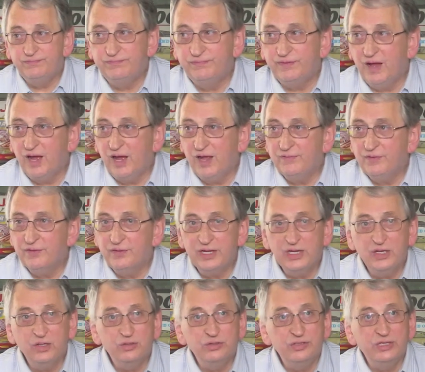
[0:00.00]
5, I
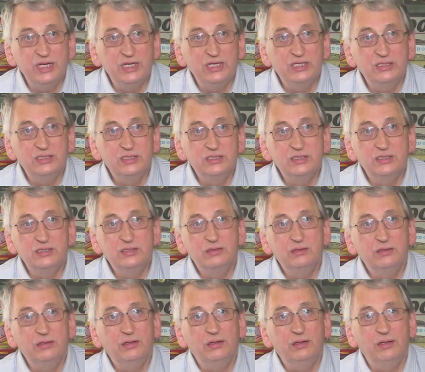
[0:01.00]
think, or 6.
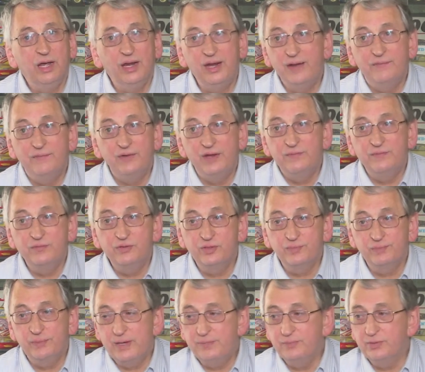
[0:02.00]
I never even,
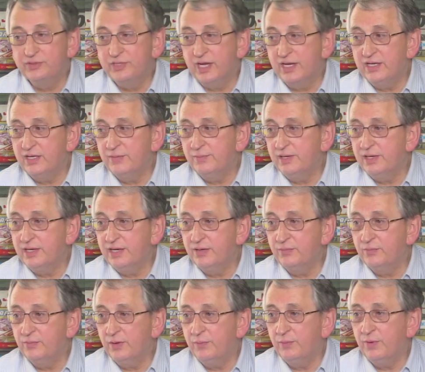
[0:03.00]
people say to me,
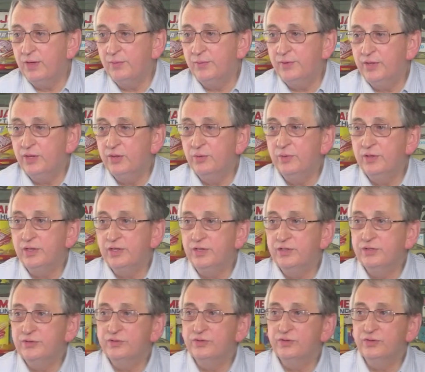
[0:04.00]
where were you when
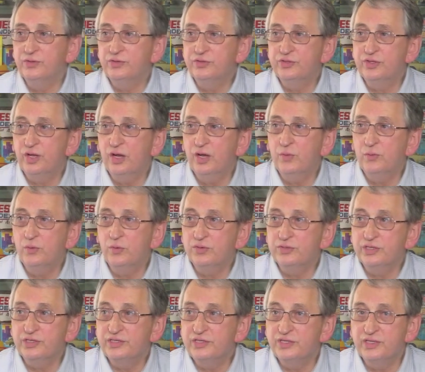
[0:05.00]
you saw Star
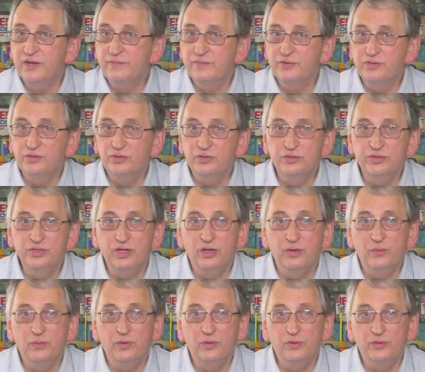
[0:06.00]
Wars? I said, I never saw
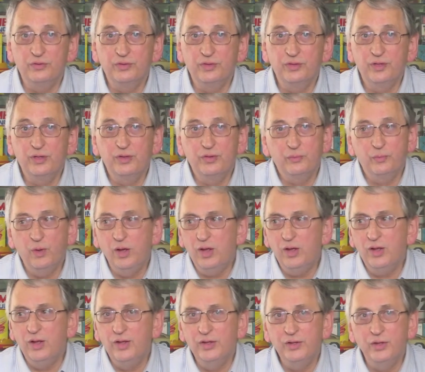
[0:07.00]
Star Wars.
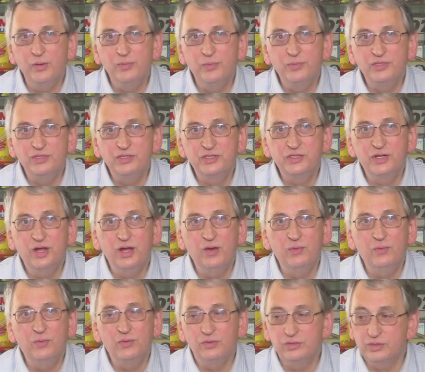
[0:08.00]
What? You're Mr.
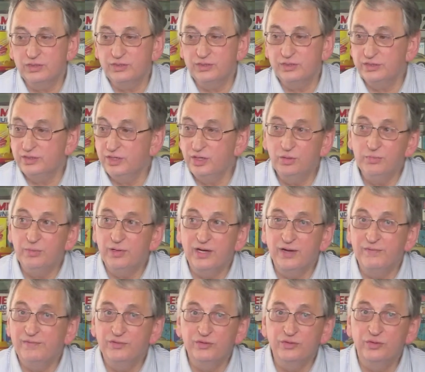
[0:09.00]
Star Wars? I said, no, but
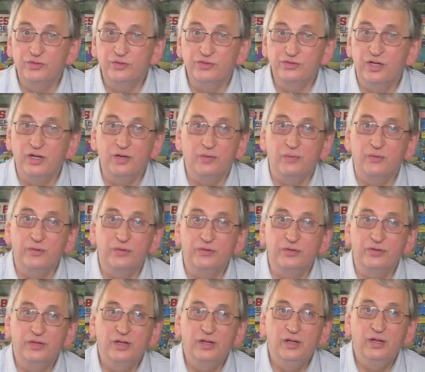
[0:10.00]
I never saw Star
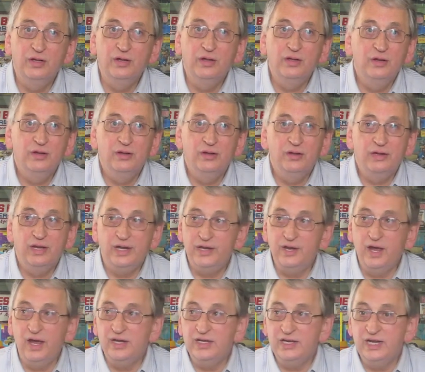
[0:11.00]
Wars. In
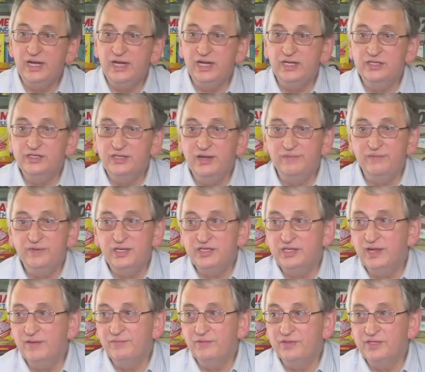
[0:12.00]

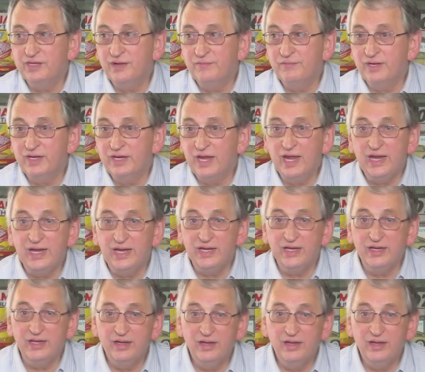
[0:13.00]
1977-78,